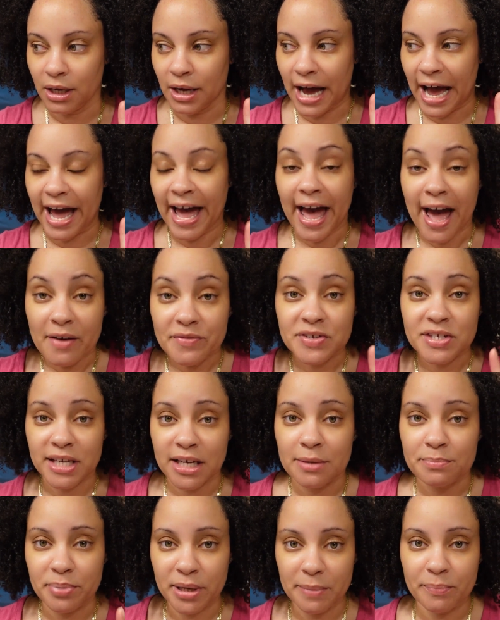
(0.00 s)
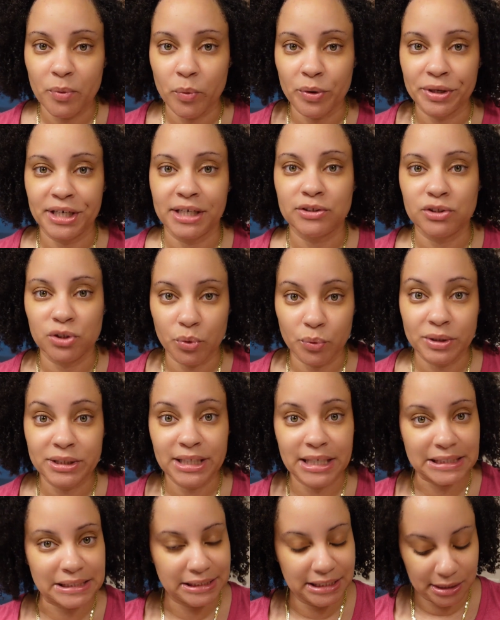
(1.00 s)
I have seen people when they're doing
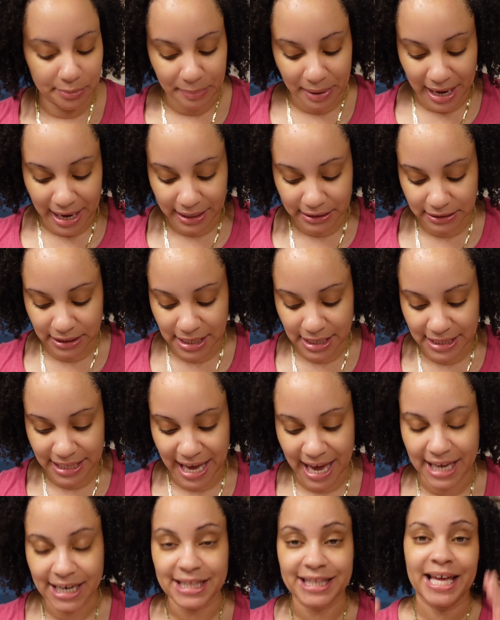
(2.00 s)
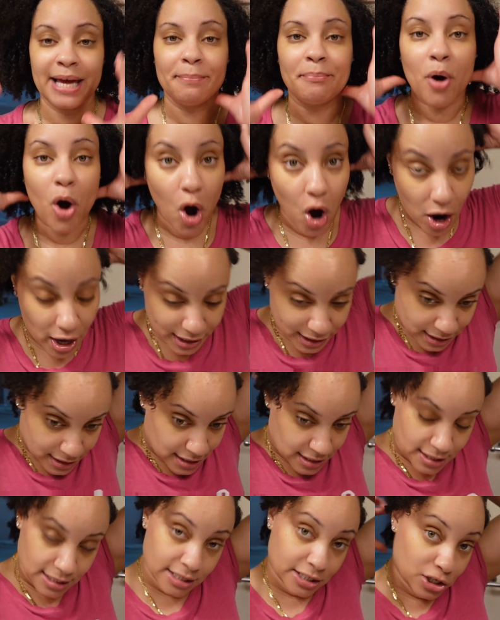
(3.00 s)
their slick backs that they part,
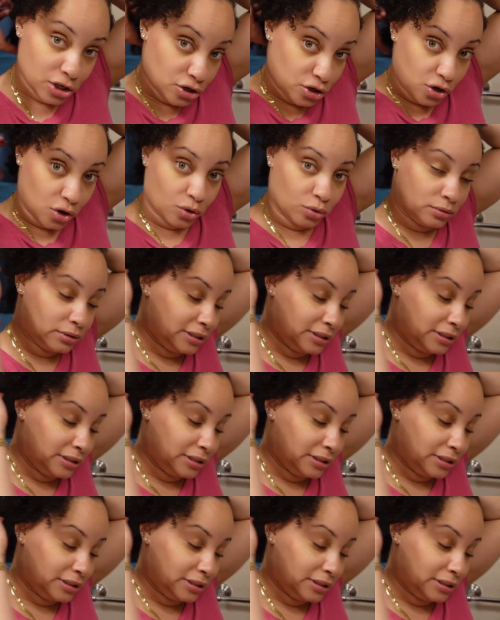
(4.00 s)
you know,